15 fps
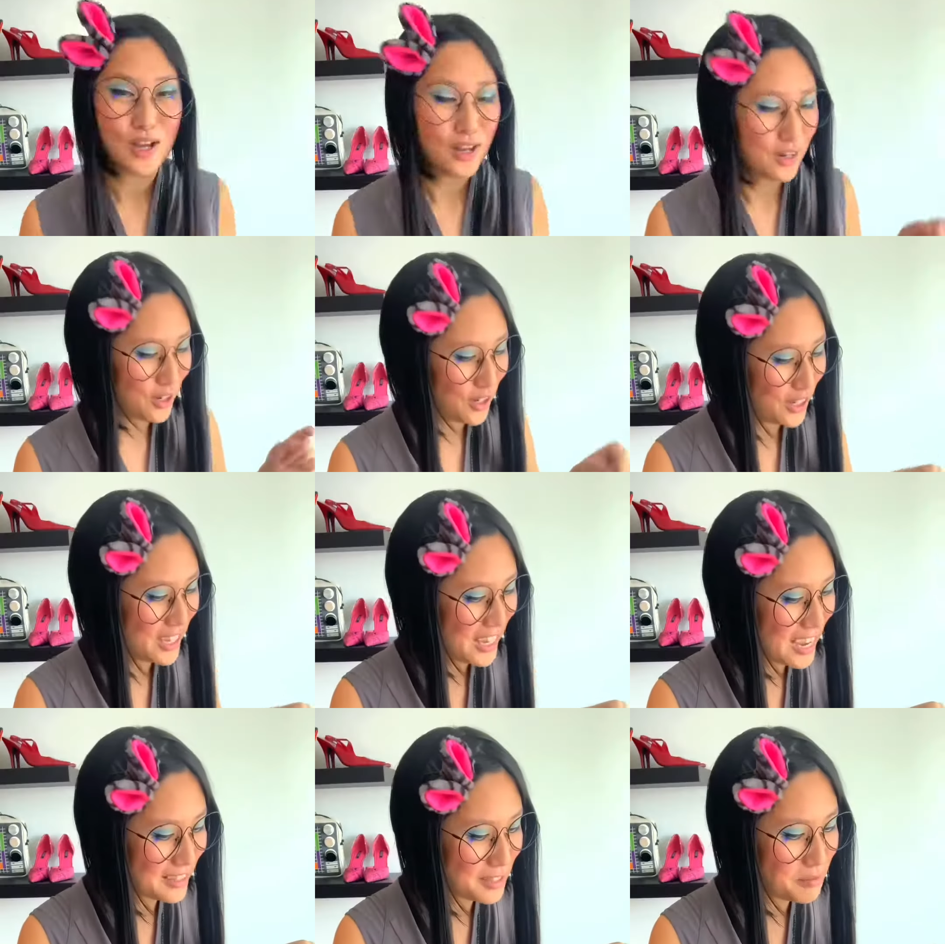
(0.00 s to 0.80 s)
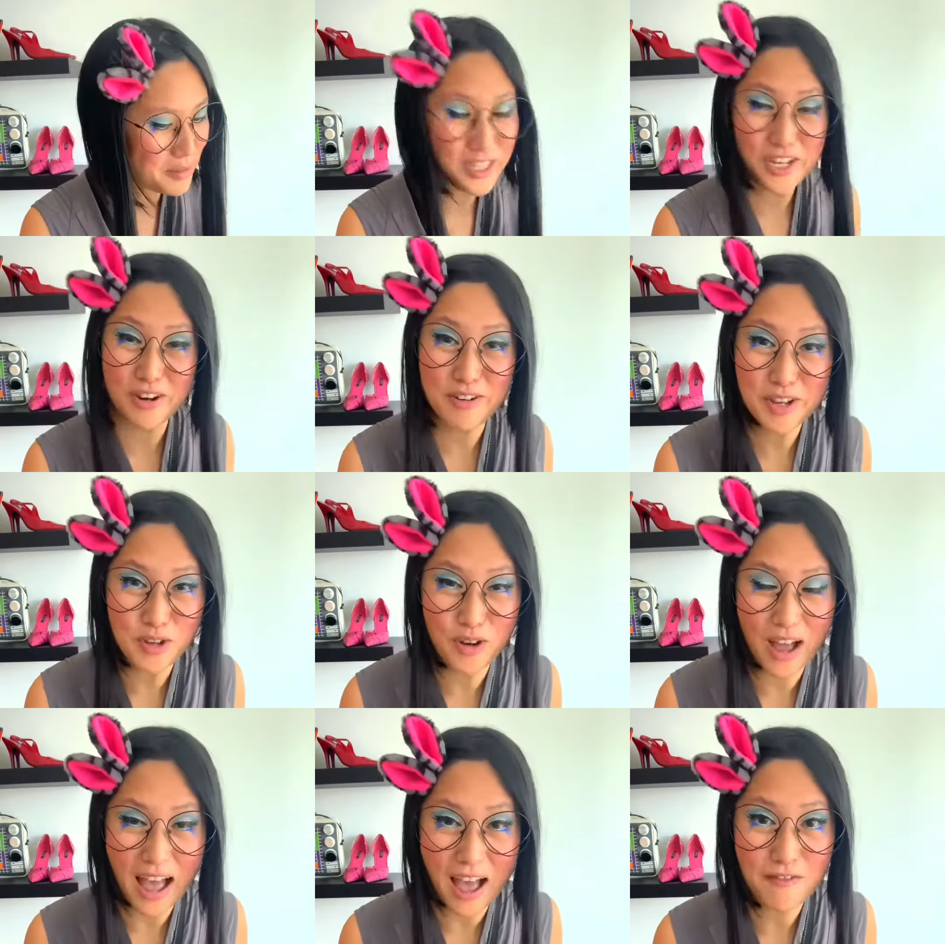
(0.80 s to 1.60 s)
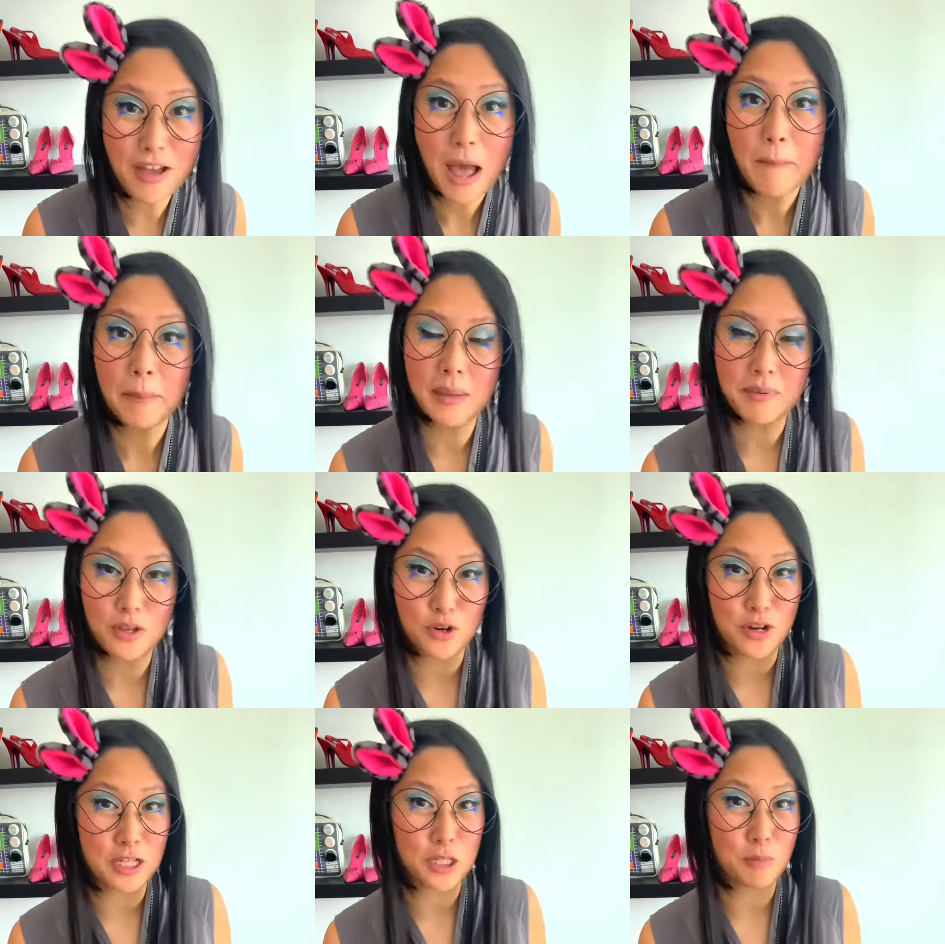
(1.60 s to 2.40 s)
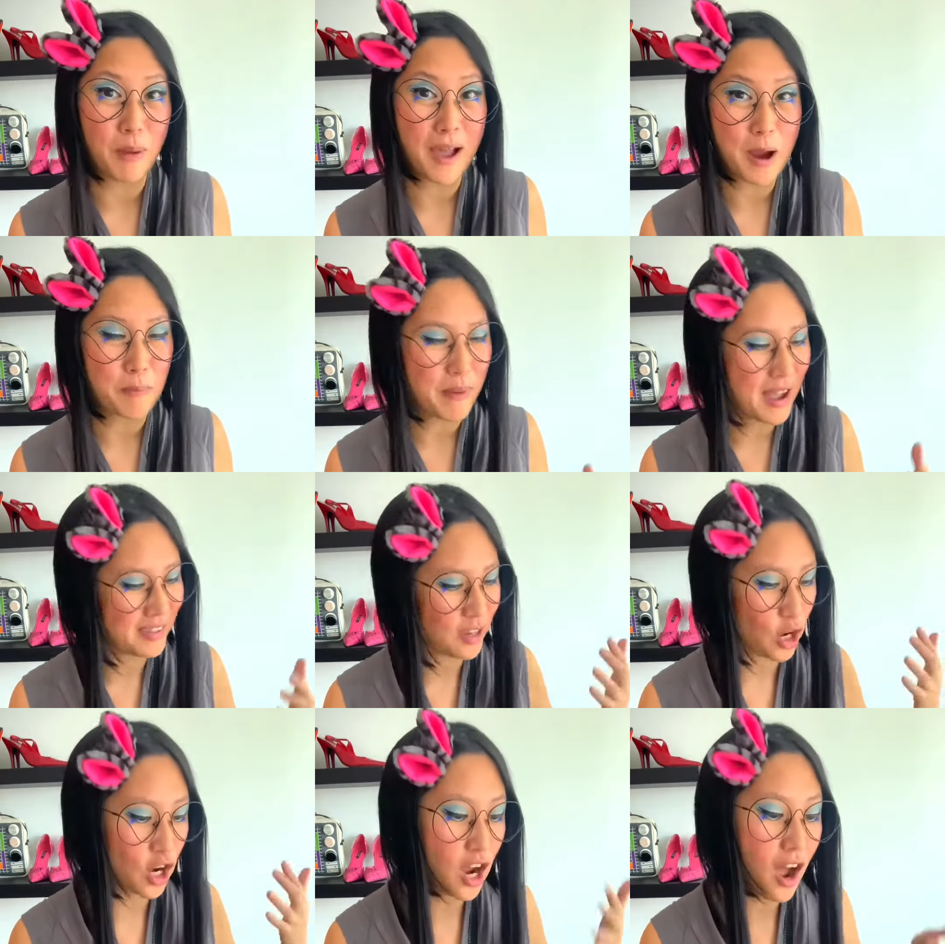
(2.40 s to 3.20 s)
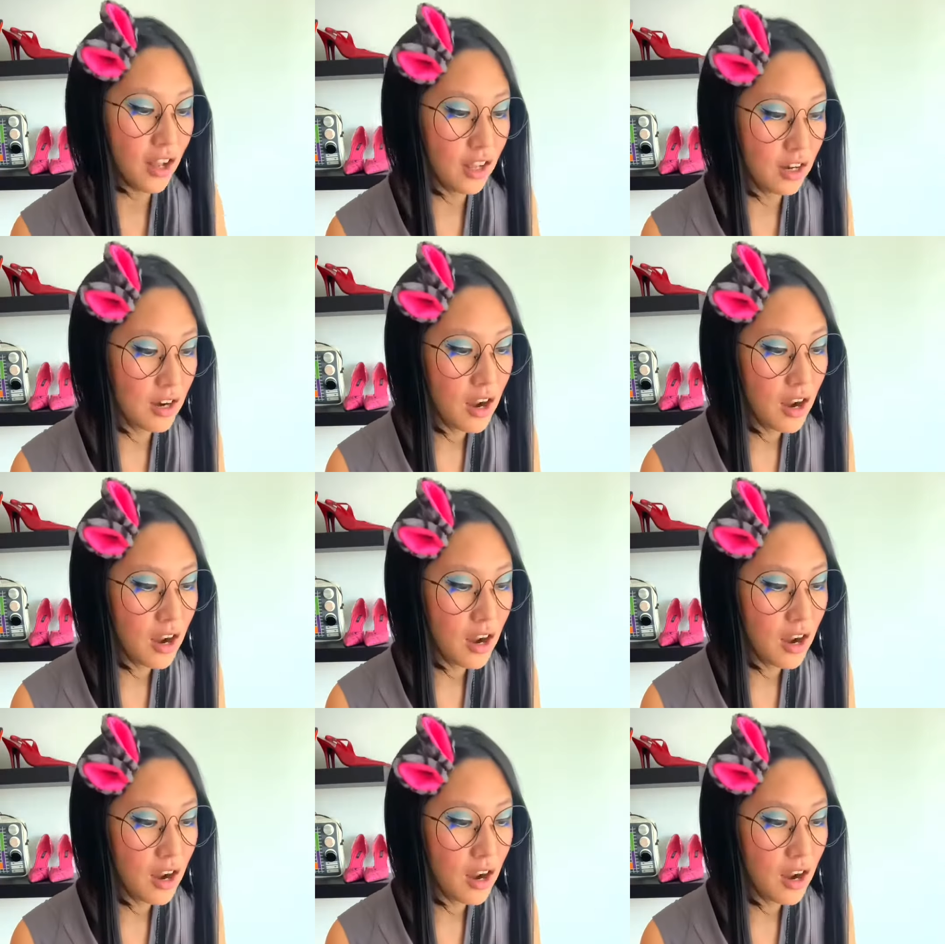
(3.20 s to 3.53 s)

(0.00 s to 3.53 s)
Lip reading: Looking at the material you have, maybe you're inspired by their color,